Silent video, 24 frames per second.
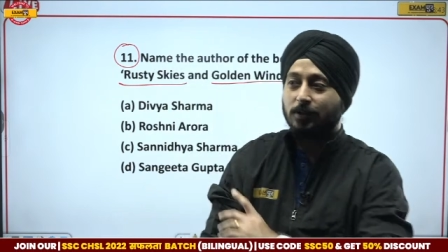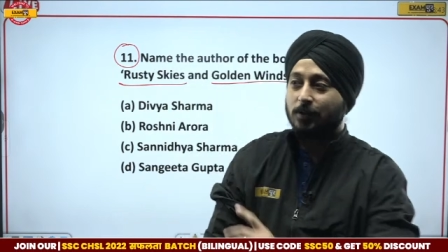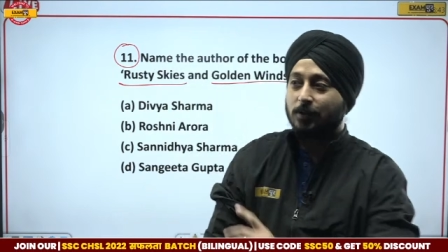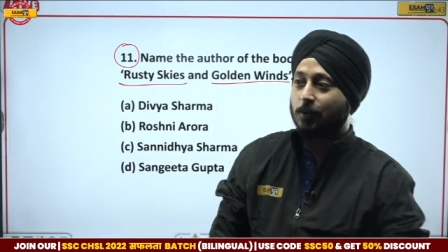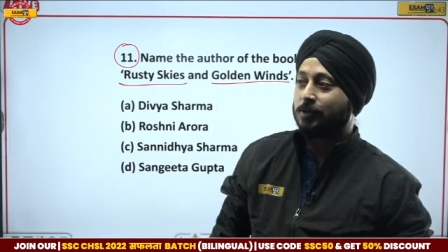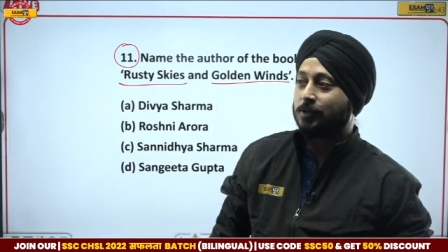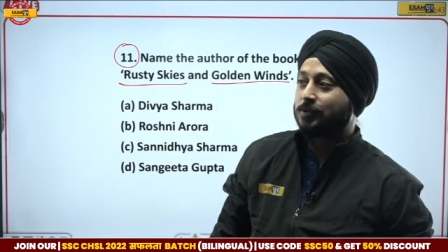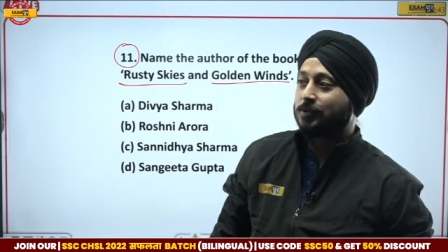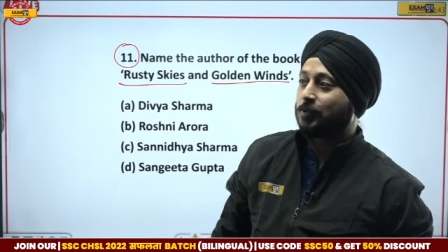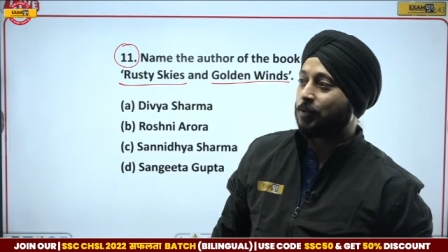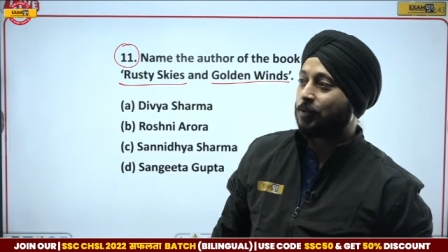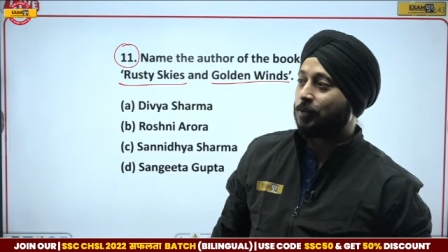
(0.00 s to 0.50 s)

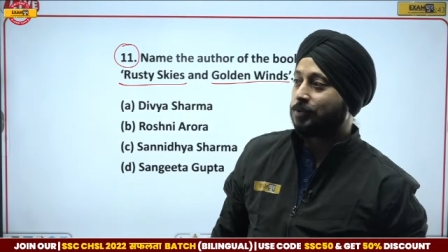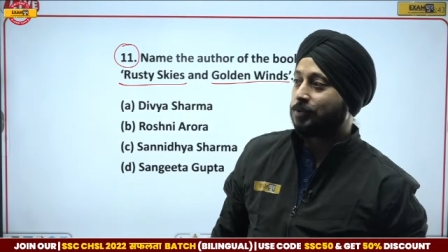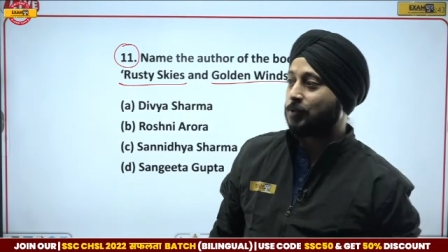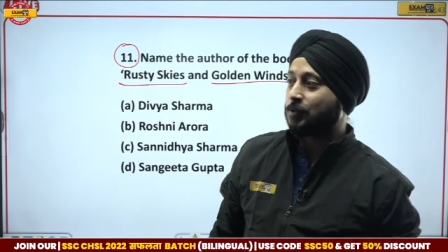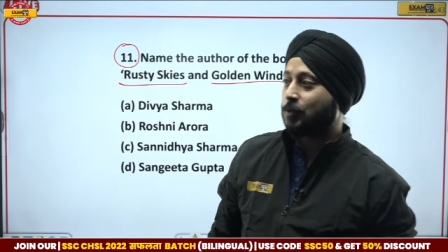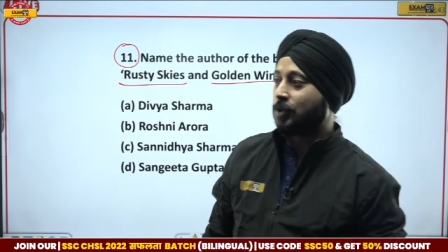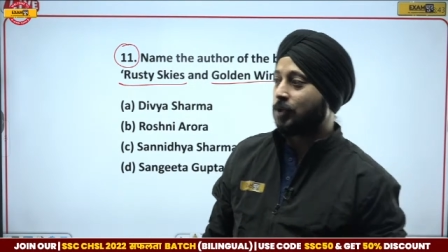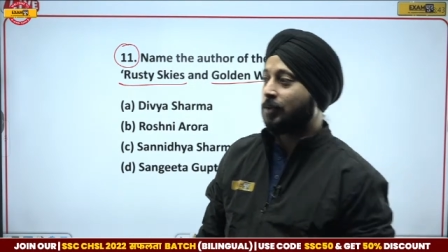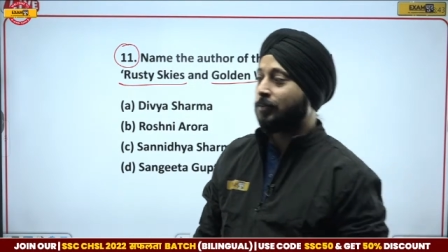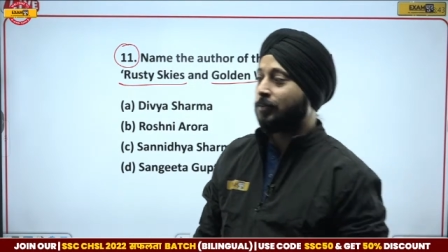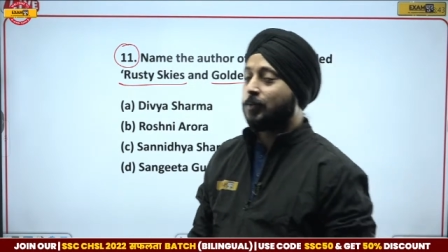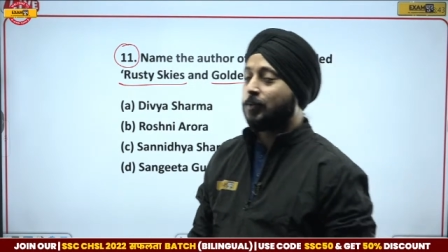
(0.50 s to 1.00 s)
to, so
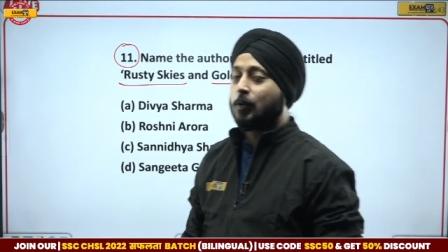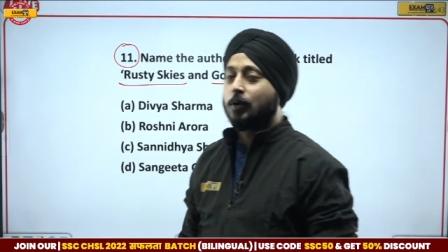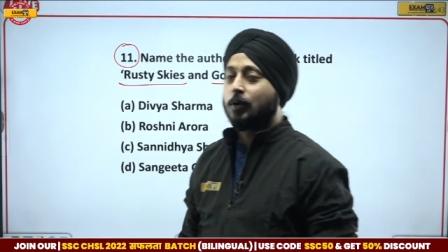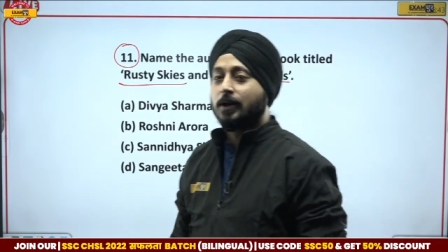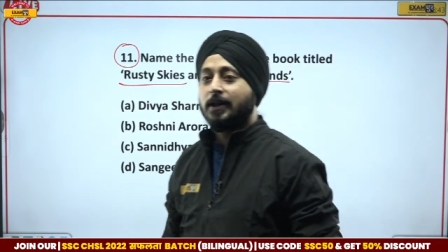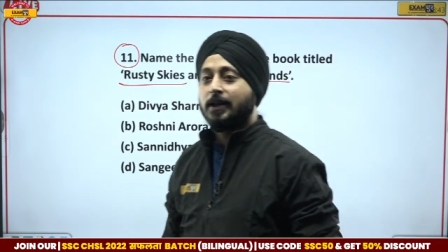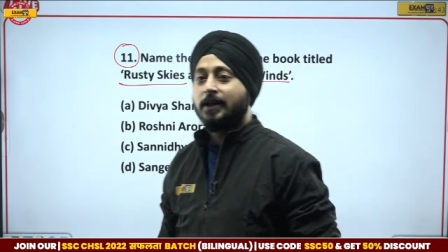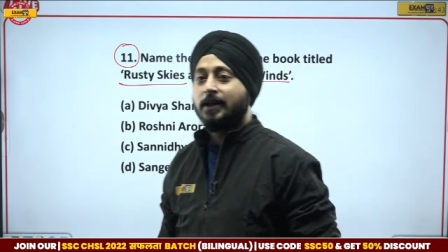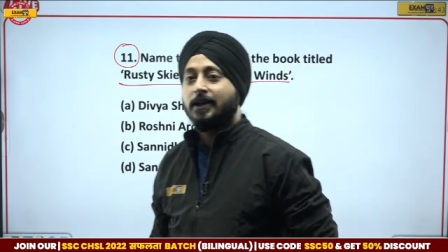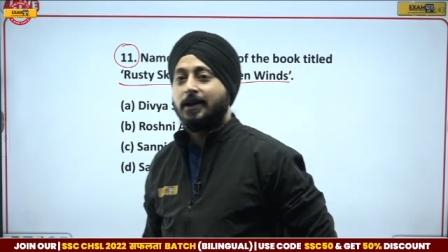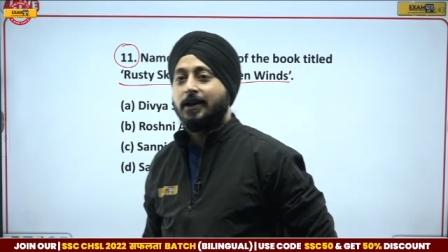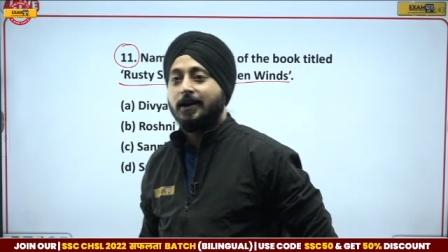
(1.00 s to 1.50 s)
sonam
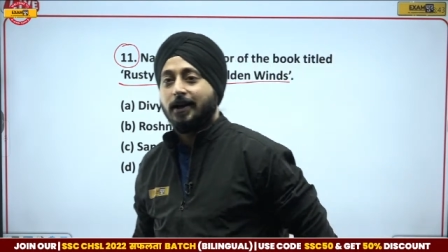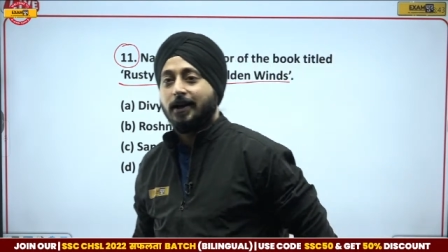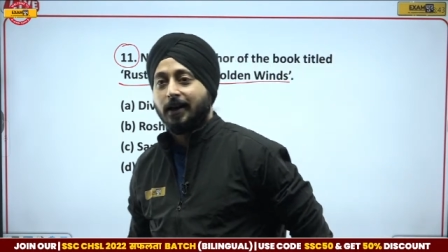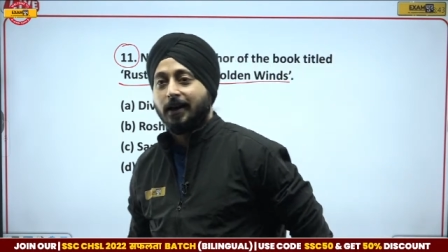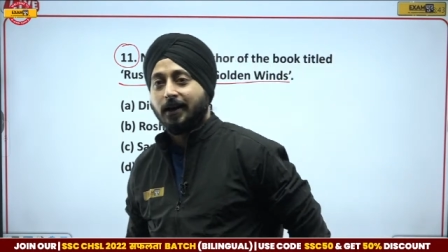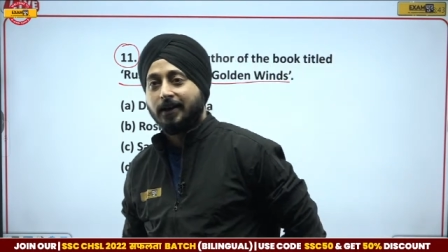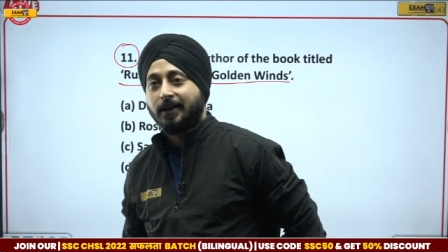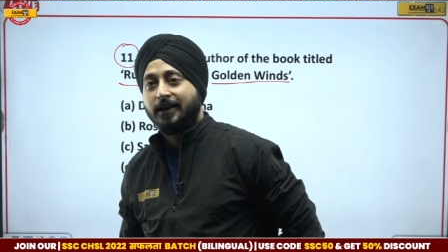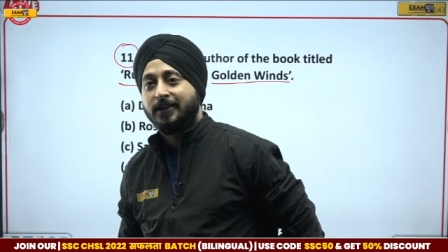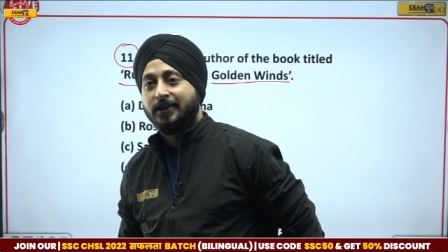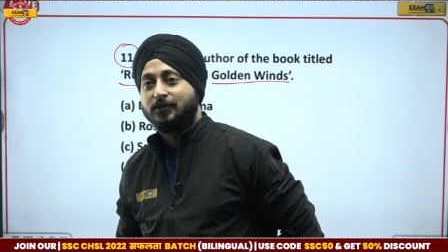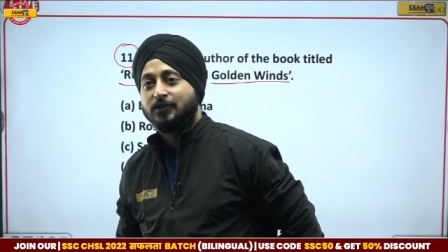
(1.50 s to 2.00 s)
totally uh,
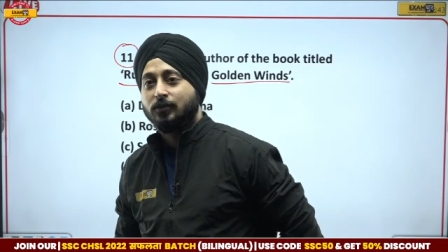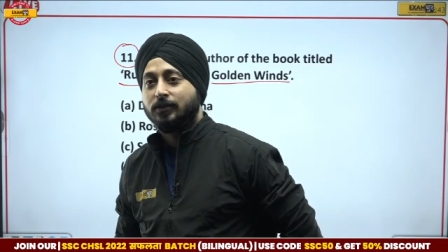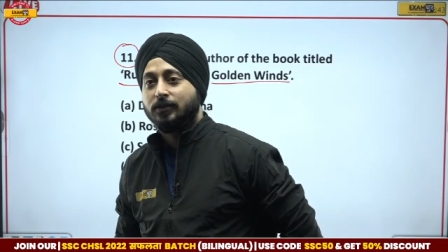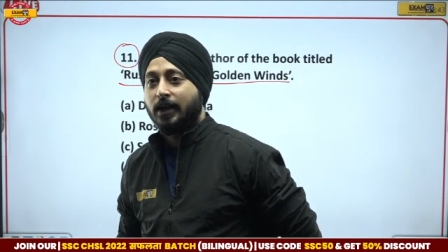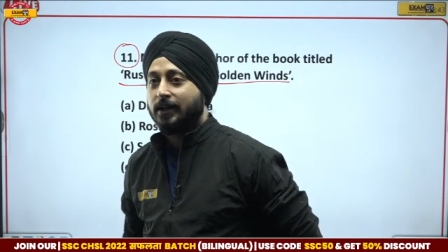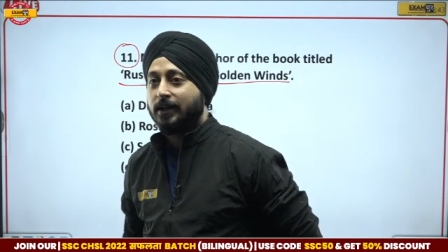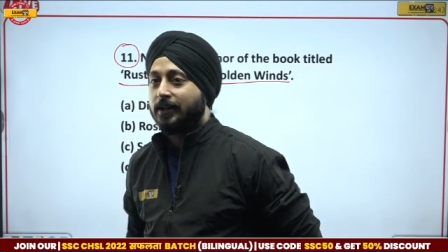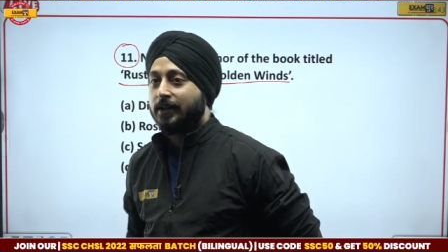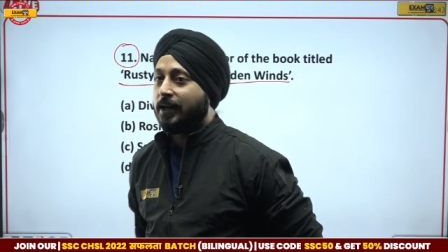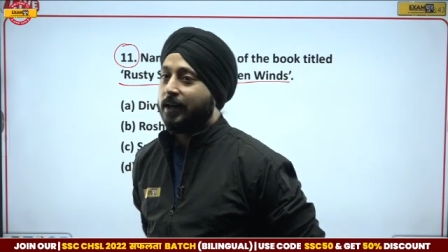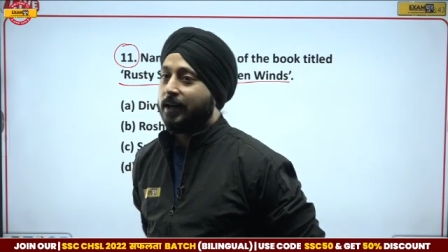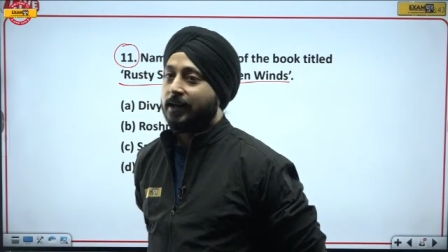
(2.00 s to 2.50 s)
agrees to
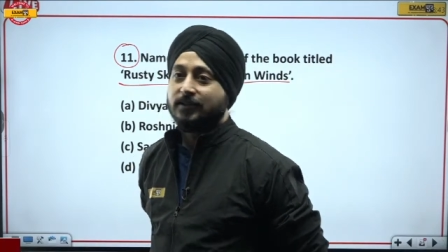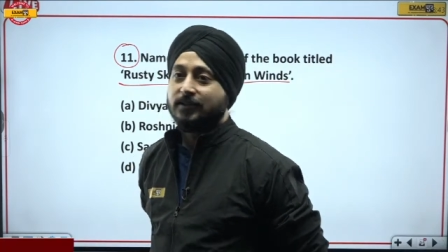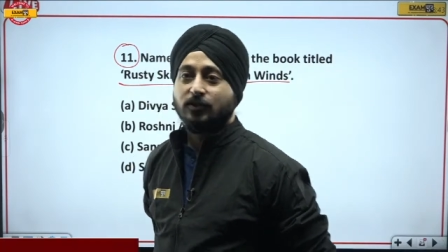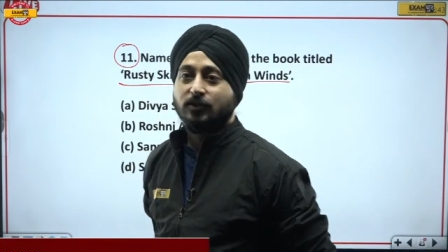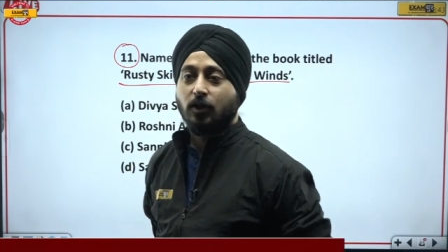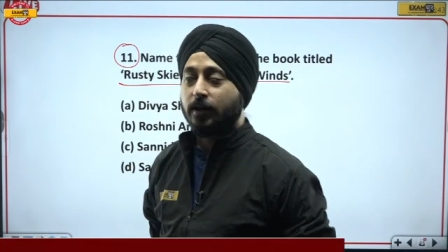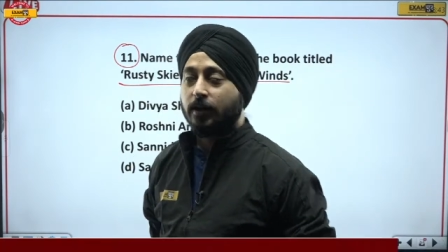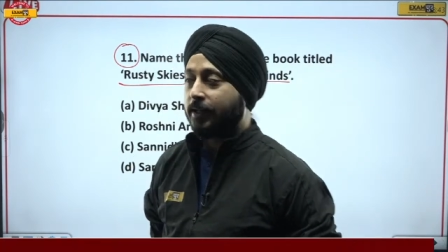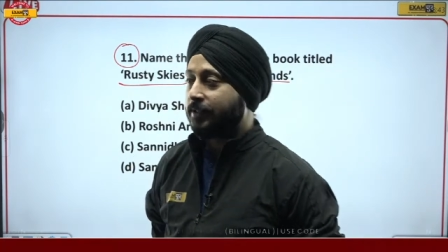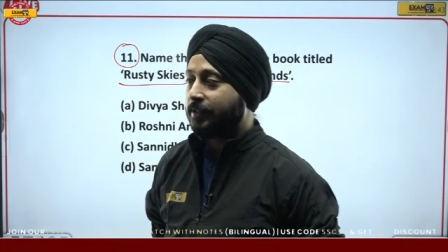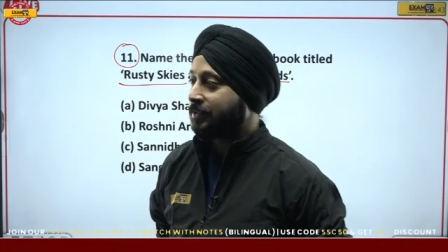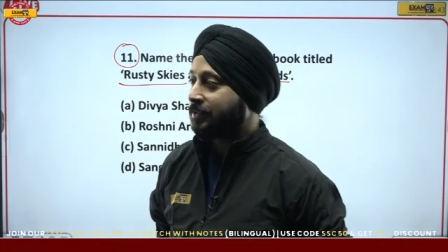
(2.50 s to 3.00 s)
that that it is
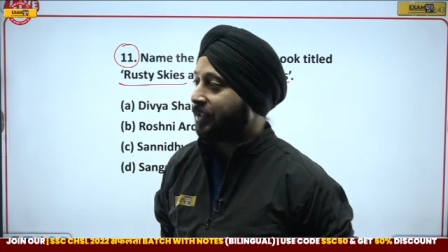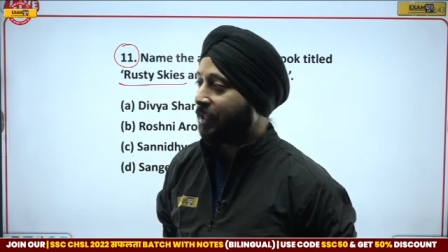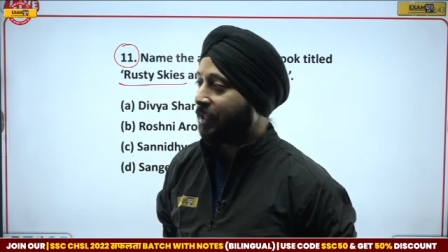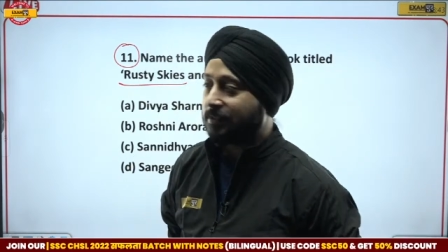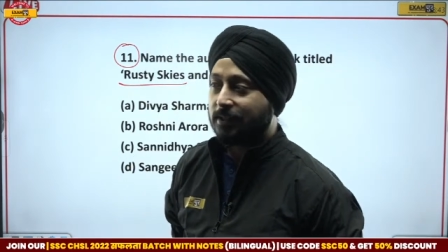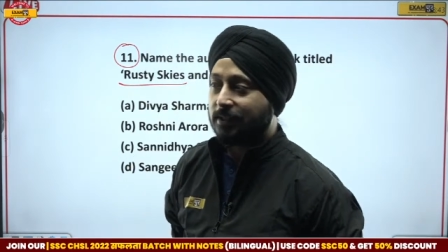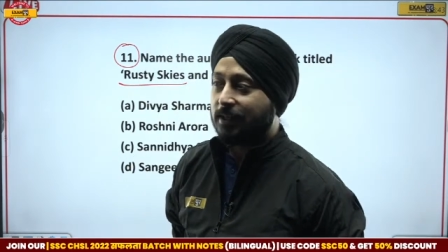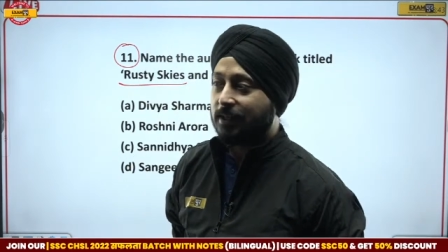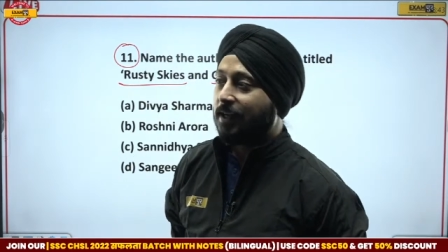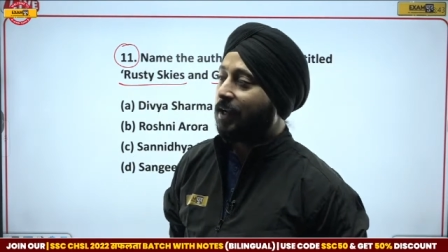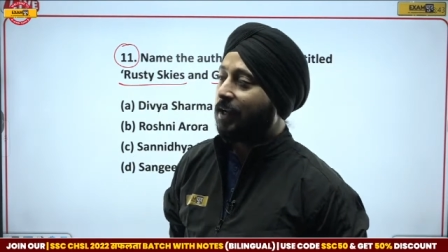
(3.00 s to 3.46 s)
not easy yes